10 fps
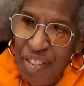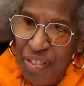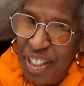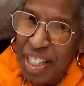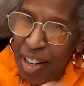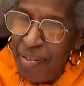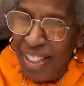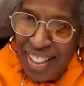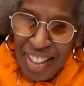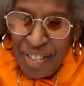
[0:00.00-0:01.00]
a couple of
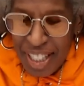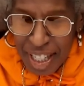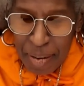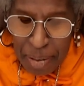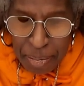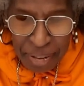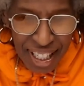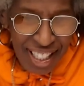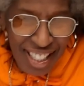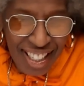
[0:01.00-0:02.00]
them in a couple of
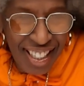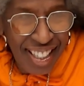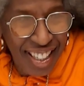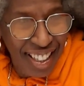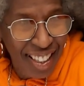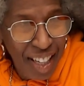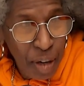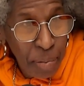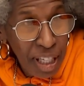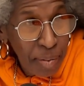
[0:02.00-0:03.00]
places and
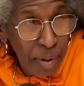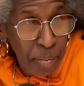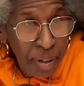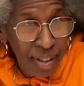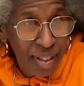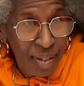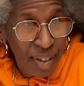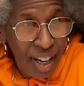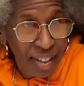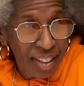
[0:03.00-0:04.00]
peace mobiles
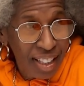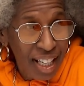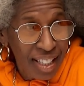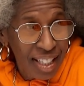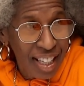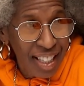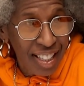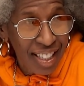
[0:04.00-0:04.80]
around the United what States. What are you gonna do